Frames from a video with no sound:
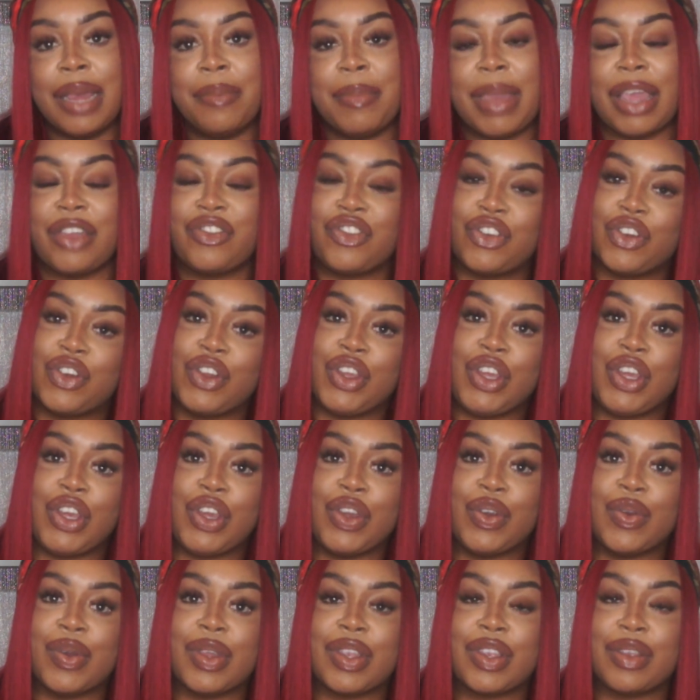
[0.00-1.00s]
Make sure
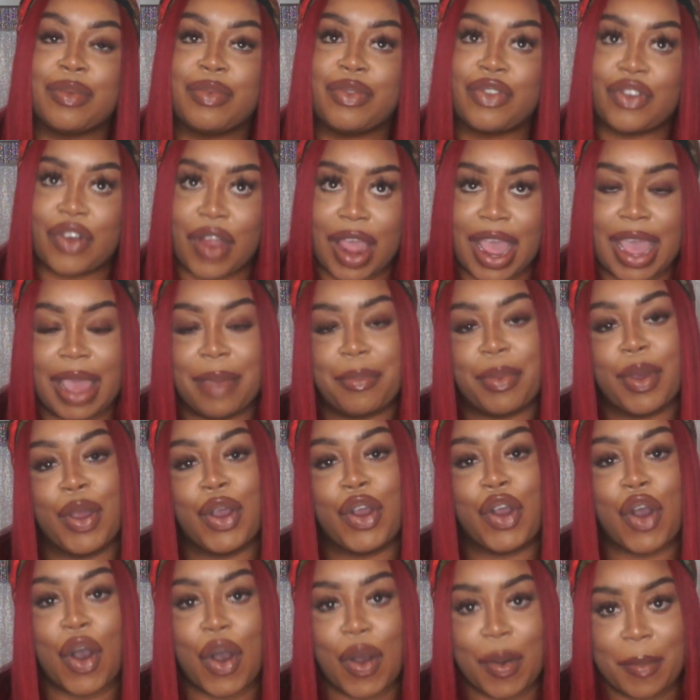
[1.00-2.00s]
you subscribe,
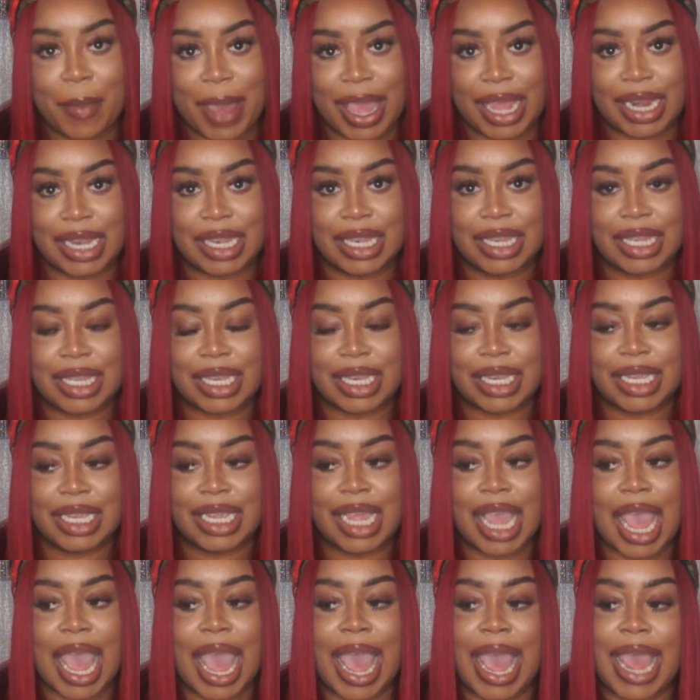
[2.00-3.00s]
comment,
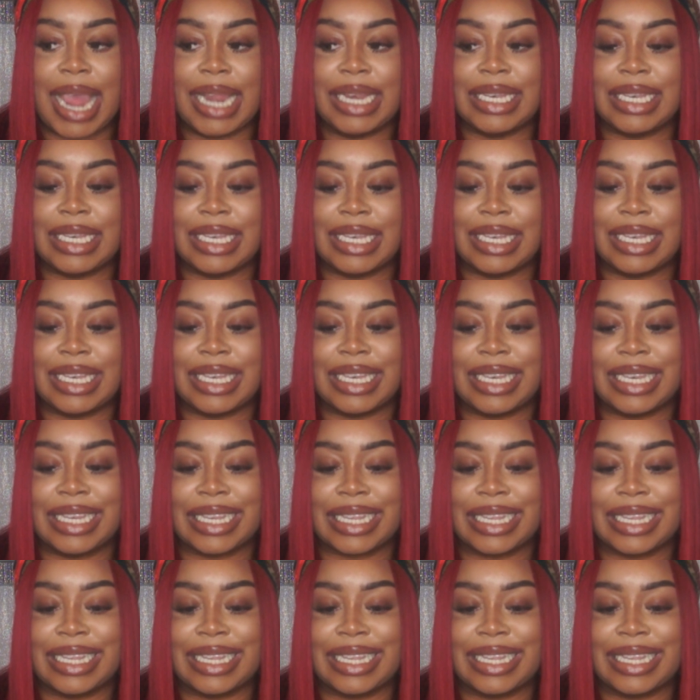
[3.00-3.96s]
and